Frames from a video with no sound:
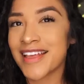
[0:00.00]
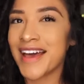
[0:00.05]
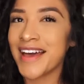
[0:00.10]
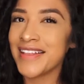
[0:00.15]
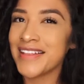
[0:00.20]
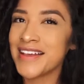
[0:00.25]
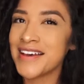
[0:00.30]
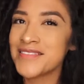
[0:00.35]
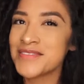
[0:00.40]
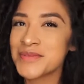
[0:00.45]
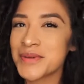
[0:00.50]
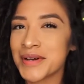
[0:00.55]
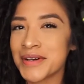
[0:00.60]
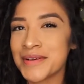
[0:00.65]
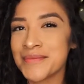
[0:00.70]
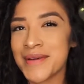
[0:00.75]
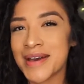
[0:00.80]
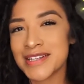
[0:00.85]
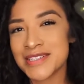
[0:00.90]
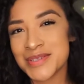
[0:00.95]
Hi loves,
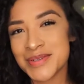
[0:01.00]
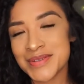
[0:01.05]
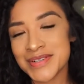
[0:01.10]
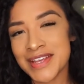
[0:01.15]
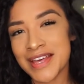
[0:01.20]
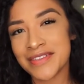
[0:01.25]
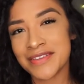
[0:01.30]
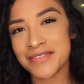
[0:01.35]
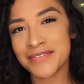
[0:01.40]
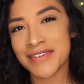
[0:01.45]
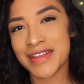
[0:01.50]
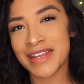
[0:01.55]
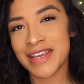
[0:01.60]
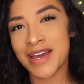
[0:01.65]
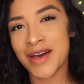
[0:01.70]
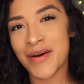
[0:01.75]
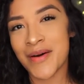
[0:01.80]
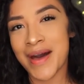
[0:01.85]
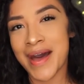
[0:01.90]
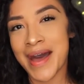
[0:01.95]
welcome back to another
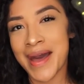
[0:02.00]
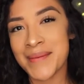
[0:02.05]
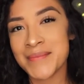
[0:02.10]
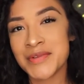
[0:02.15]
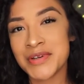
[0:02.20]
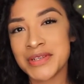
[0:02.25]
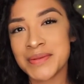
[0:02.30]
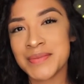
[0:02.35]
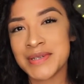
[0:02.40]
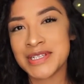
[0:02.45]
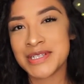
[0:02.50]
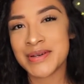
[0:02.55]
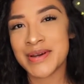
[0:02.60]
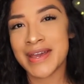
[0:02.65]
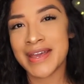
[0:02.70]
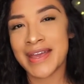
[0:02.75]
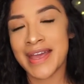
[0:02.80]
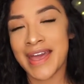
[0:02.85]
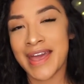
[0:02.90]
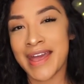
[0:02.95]
video. I'm going to be
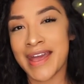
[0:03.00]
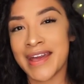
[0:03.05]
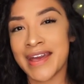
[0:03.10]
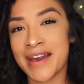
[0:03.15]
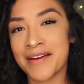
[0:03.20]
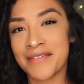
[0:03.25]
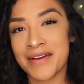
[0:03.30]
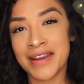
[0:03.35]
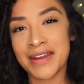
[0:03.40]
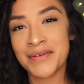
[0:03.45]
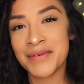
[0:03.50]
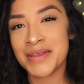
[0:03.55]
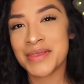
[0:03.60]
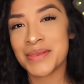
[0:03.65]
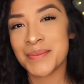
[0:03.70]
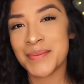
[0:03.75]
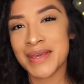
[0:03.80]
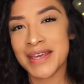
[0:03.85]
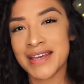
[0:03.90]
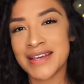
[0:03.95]
doing a get ready
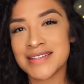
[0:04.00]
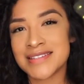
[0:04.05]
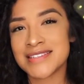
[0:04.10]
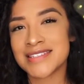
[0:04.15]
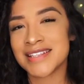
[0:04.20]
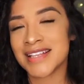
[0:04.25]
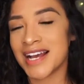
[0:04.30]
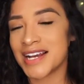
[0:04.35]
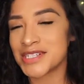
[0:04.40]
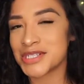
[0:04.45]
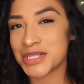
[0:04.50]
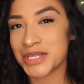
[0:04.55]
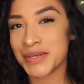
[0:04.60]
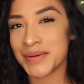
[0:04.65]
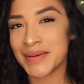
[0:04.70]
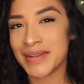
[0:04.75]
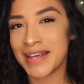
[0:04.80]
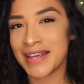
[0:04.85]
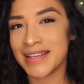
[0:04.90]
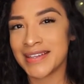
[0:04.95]
with me /
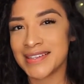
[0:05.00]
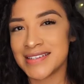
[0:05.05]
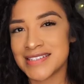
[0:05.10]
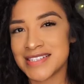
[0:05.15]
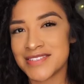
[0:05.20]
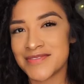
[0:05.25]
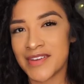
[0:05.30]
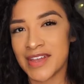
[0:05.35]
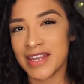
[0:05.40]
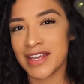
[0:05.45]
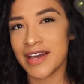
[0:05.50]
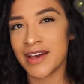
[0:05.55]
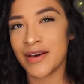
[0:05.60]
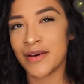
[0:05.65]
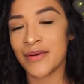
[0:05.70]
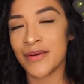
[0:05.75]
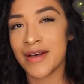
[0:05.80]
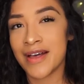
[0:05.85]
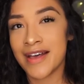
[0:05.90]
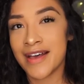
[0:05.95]
Q&A in this
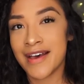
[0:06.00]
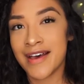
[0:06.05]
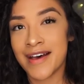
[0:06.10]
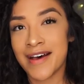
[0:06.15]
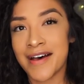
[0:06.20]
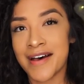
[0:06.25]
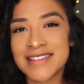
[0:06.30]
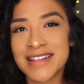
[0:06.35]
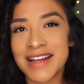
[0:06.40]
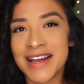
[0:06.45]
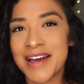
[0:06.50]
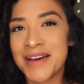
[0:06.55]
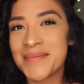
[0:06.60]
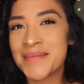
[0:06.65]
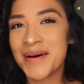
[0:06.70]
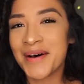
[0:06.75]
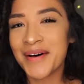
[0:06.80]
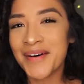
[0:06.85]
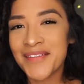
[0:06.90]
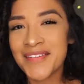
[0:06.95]
video.
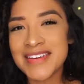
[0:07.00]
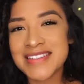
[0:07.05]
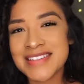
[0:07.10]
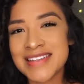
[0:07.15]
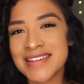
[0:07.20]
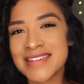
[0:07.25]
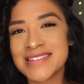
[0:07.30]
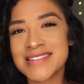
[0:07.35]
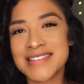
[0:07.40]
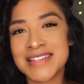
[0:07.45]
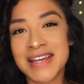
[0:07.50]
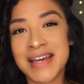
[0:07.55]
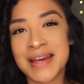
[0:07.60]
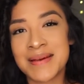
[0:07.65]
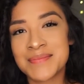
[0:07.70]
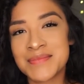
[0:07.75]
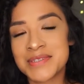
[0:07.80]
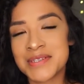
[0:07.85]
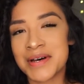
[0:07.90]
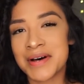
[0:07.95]
I'm always getting
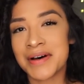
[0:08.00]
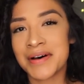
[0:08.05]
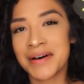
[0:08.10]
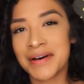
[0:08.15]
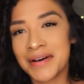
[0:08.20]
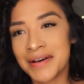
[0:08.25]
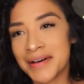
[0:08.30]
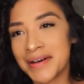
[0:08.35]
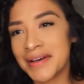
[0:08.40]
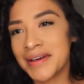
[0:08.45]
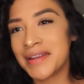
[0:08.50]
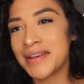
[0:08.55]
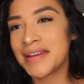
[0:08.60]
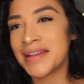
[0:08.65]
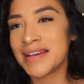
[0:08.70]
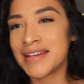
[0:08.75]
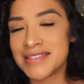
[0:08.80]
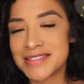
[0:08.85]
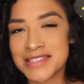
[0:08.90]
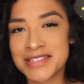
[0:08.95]
DMs on
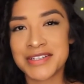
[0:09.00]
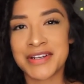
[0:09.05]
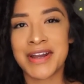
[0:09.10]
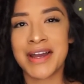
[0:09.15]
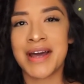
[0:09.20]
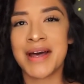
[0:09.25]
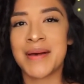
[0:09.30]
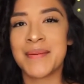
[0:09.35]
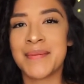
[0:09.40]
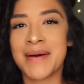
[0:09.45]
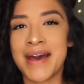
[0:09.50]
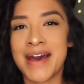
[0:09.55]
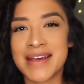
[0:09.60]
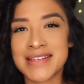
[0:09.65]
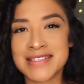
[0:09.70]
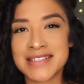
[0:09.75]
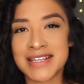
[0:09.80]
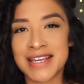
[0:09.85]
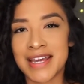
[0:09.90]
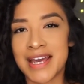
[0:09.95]
Instagram
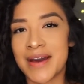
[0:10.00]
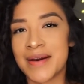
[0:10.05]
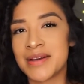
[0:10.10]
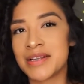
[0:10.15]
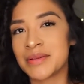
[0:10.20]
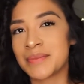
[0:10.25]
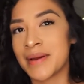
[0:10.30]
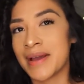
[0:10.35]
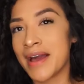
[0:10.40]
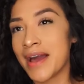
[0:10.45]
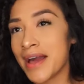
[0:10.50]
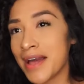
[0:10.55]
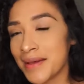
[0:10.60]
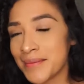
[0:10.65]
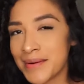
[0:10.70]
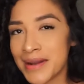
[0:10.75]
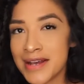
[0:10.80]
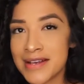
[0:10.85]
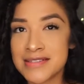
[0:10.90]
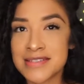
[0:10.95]
asking how I do my
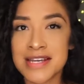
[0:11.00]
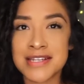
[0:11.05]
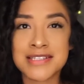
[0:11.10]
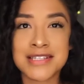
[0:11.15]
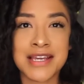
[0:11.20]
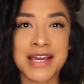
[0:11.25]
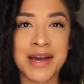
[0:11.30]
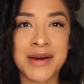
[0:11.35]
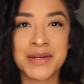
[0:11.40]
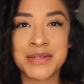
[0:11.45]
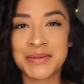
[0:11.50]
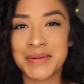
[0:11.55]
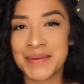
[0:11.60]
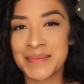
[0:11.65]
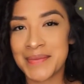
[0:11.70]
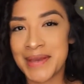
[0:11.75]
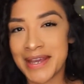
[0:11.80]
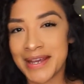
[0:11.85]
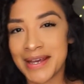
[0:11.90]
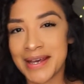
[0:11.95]
eyebrows, asking how I do my
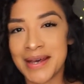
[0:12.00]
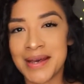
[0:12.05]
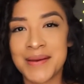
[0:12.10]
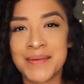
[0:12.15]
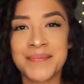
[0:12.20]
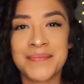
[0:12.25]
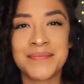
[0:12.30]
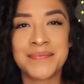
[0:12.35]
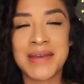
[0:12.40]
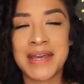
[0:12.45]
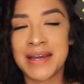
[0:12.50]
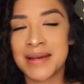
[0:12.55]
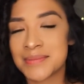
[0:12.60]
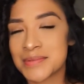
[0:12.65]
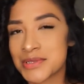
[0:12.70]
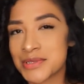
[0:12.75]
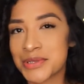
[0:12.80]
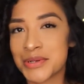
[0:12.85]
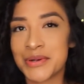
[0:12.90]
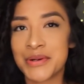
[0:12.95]
makeup
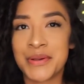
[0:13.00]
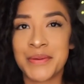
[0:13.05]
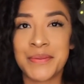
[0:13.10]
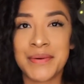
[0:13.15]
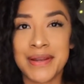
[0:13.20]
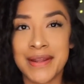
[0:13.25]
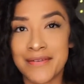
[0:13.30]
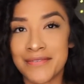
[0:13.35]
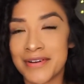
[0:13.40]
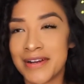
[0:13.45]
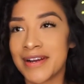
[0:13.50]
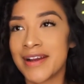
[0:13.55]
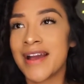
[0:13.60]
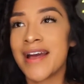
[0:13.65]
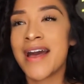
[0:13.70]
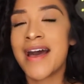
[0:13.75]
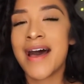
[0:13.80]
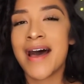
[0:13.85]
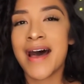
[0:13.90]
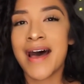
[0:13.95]
tutorial, whatever.
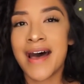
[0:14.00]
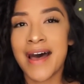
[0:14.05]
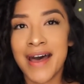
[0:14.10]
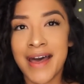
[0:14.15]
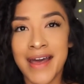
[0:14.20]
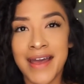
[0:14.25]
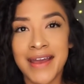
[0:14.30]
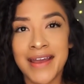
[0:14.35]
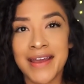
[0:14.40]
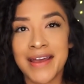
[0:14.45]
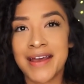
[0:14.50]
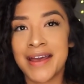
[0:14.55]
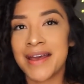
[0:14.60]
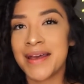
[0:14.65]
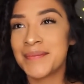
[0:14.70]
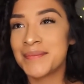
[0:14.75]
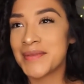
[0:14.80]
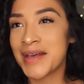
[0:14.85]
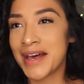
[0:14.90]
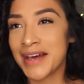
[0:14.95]
I
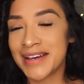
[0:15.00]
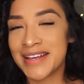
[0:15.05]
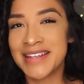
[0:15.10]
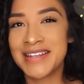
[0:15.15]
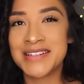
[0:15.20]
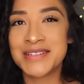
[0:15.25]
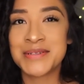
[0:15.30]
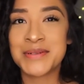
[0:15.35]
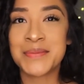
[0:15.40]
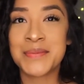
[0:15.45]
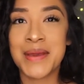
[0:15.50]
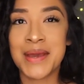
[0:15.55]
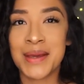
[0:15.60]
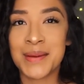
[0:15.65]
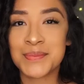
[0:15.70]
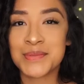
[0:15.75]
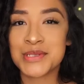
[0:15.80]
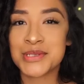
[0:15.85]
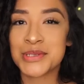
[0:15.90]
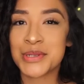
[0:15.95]
am not going to do a
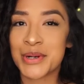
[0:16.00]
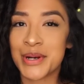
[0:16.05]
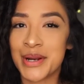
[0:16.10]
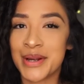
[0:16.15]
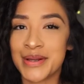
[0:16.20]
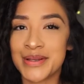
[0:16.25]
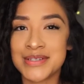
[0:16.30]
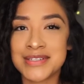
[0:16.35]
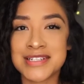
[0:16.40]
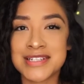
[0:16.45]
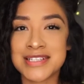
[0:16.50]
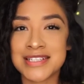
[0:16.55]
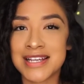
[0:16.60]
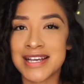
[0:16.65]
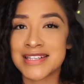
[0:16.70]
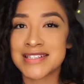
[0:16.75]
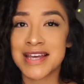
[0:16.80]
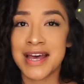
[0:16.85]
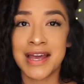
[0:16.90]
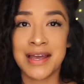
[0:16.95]
makeup tutorial just
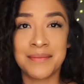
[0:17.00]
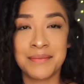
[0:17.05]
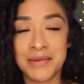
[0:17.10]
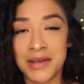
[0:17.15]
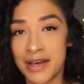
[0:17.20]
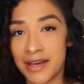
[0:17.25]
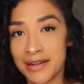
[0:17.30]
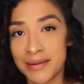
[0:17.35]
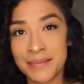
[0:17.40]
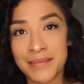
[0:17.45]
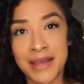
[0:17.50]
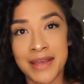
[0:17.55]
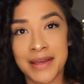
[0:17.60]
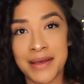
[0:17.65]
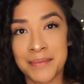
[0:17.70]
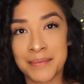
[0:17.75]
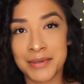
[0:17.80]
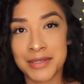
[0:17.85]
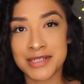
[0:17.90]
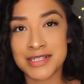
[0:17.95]
because I am not a
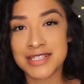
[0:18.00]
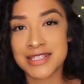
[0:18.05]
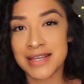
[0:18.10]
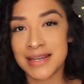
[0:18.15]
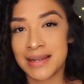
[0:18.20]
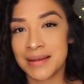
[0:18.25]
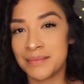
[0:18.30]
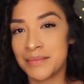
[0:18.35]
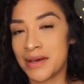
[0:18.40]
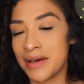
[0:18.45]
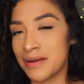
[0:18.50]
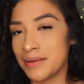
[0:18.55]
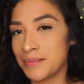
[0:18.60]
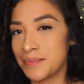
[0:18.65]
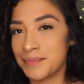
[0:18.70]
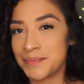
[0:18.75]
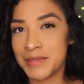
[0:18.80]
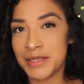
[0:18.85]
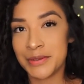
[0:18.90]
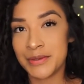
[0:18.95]
makeup person. I'm not
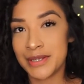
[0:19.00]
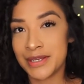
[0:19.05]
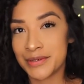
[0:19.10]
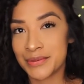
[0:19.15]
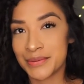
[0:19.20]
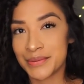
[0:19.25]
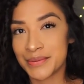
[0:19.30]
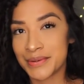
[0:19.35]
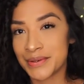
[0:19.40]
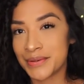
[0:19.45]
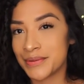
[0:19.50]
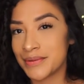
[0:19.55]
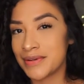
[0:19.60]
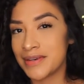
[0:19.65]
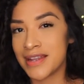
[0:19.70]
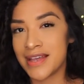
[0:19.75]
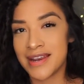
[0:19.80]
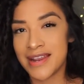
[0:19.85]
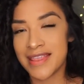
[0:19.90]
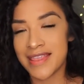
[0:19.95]
a beauty
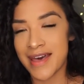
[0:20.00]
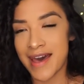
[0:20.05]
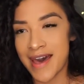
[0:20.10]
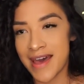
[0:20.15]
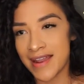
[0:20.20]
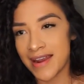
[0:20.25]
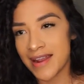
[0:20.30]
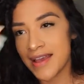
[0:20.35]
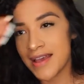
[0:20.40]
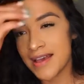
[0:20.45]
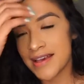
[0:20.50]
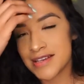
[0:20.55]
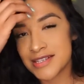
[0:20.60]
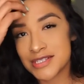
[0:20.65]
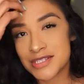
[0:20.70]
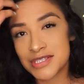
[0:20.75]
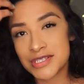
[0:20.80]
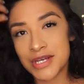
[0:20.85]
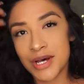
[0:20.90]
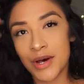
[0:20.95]
guru, none of that.
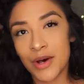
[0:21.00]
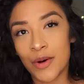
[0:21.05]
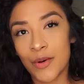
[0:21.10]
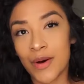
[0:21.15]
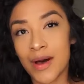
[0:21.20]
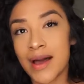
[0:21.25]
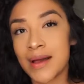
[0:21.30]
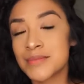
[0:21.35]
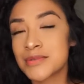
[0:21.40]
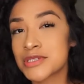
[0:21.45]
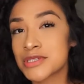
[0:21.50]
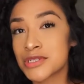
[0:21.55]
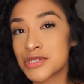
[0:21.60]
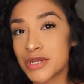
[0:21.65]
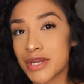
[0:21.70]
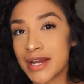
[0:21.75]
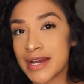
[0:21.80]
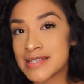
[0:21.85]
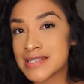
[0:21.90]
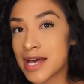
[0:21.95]
So I'm just going to
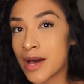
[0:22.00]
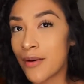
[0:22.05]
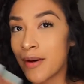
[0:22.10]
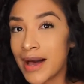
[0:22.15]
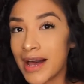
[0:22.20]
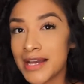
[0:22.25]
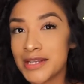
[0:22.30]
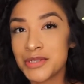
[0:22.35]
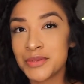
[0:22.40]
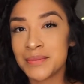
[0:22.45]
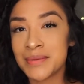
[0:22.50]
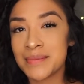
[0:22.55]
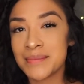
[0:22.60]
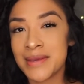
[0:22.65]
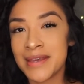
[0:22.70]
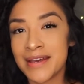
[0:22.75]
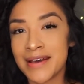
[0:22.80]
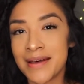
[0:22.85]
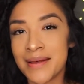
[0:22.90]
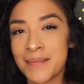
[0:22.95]
show you guys how I do my
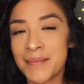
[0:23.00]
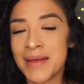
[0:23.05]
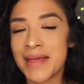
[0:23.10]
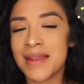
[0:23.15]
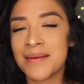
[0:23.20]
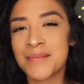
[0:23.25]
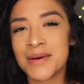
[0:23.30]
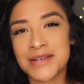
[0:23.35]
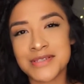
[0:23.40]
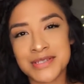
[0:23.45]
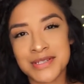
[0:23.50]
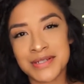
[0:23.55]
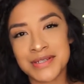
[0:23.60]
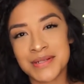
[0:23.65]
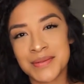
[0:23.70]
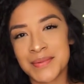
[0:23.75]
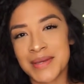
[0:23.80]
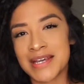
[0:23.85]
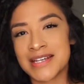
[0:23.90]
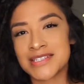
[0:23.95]
makeup, and I'm also going
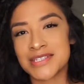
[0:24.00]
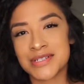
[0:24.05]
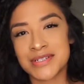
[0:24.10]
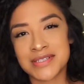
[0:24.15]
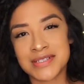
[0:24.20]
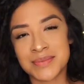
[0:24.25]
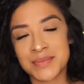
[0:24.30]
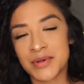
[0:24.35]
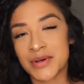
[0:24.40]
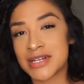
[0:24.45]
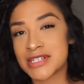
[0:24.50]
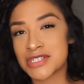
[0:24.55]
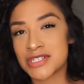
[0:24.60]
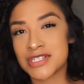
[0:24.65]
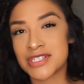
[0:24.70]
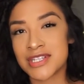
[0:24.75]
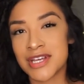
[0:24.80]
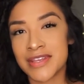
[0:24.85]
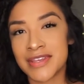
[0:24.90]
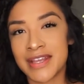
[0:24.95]
to be answering some
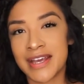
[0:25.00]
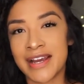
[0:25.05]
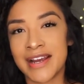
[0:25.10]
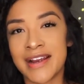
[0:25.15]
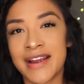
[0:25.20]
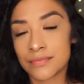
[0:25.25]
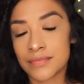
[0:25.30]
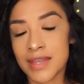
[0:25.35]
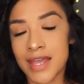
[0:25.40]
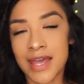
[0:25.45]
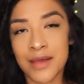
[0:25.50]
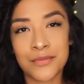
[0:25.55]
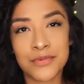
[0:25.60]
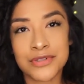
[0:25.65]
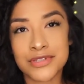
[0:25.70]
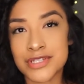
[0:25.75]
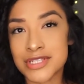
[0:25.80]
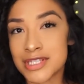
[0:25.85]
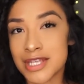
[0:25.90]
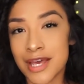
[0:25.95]
questions on there, and
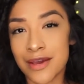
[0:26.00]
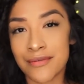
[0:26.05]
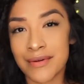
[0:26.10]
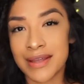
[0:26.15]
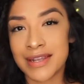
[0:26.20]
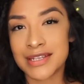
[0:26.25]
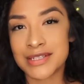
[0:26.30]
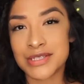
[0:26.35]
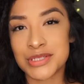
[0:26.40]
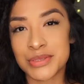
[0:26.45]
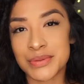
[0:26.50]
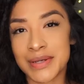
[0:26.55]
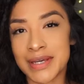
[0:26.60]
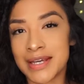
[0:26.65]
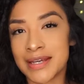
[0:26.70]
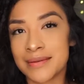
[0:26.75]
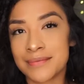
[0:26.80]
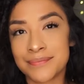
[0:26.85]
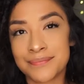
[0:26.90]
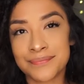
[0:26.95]
we'll just get right into
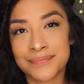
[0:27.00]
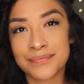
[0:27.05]
it.